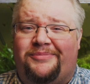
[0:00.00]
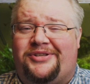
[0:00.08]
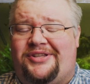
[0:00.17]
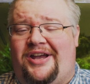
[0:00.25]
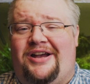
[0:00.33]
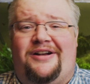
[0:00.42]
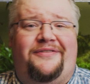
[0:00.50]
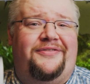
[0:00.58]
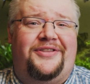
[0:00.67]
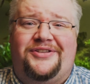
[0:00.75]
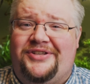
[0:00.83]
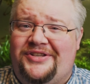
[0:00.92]
stuff.
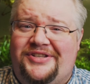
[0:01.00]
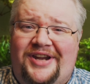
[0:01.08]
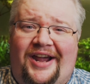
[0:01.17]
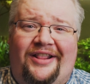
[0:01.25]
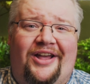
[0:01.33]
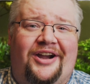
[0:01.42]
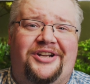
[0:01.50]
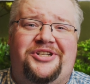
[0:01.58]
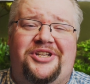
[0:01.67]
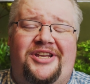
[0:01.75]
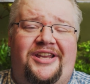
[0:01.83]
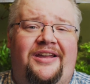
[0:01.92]
This is Nylock
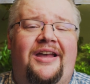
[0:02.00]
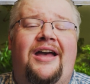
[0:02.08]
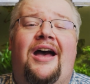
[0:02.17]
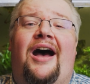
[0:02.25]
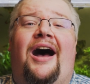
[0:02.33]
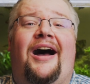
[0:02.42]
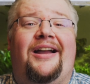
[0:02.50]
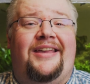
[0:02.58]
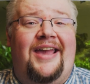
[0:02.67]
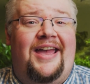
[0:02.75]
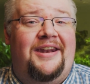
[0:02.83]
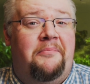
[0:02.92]
G.
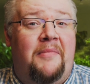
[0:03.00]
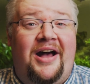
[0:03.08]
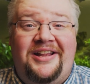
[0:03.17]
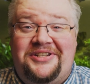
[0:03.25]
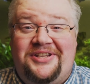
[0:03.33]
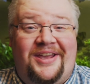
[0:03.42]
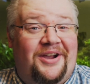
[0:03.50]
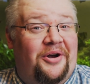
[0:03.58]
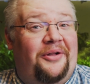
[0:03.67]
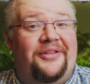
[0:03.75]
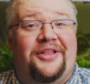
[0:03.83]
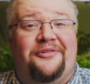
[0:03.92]
Again, much like
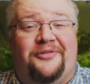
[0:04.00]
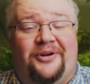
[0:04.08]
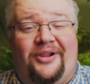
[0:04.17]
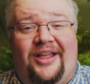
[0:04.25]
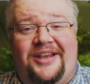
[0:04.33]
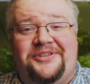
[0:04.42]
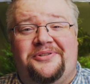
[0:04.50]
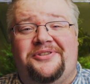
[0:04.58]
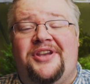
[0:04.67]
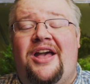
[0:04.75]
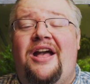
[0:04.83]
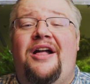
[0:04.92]
all the other
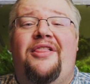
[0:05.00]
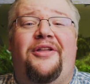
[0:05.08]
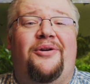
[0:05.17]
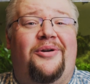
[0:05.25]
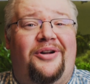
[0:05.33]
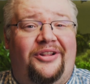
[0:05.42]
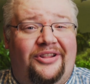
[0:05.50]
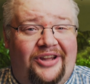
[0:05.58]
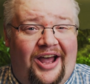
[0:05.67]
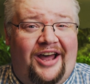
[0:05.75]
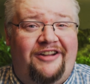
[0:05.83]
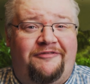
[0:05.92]
fertilizers, there are a
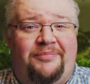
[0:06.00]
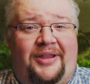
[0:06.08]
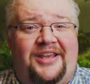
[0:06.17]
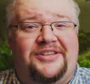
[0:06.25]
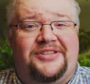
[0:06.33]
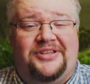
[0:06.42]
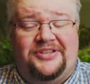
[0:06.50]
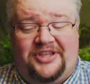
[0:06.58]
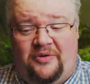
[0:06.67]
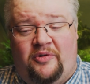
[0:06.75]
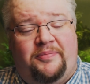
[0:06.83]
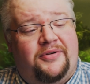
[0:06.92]
lot of places
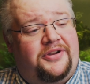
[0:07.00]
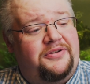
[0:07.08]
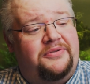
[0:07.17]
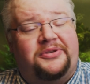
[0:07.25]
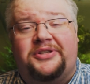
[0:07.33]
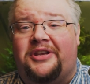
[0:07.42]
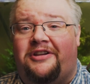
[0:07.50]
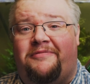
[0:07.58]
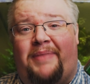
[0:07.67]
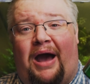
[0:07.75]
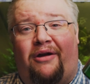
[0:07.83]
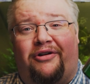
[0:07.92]
that will produce
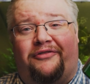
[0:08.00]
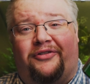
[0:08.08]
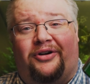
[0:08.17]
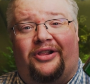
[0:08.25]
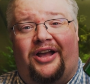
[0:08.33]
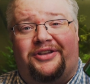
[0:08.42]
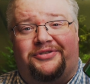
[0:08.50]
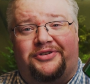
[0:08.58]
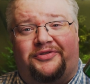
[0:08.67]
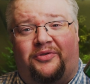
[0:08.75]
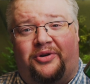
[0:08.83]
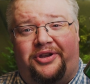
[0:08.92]
powdered
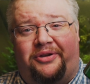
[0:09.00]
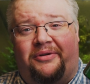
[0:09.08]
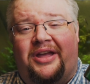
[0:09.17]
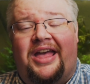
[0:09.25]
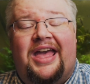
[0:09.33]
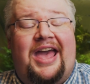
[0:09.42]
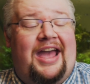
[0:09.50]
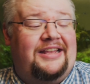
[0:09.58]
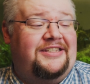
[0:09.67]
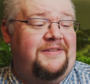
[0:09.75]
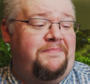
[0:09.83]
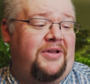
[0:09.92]
fertilizers for you. And
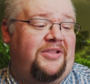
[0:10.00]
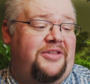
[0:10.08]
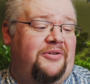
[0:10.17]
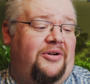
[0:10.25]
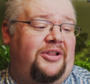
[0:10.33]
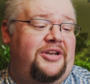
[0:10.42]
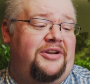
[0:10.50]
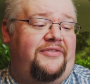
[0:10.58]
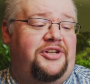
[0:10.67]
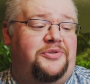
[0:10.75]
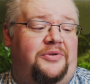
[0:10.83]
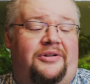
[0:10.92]
typically, they're all
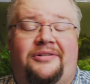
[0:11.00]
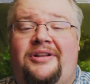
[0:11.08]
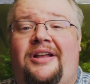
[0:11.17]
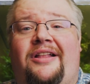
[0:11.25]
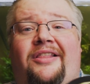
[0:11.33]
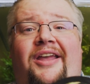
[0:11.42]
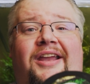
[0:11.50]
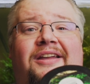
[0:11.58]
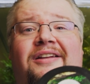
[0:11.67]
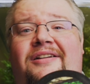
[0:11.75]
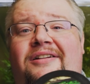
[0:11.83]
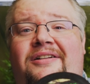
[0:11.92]
individual.
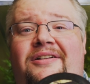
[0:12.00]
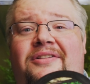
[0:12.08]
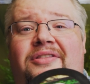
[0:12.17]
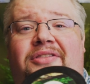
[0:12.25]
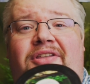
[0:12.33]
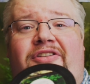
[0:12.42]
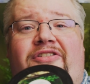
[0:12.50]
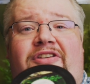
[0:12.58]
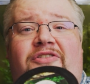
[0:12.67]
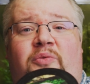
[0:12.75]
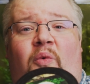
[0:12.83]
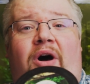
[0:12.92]
Like, this
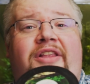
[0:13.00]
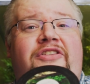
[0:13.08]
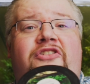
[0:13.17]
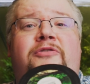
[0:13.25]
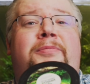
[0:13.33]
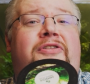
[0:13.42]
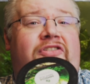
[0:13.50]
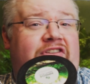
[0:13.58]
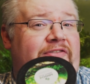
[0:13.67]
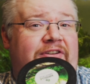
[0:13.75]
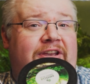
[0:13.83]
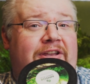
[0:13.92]
is one
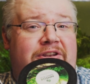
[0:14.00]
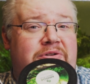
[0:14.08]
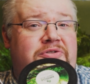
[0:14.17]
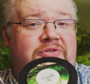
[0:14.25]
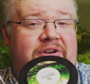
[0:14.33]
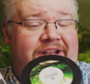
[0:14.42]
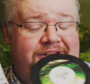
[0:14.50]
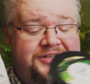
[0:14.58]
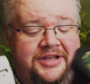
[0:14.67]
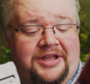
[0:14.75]
specific nutrient.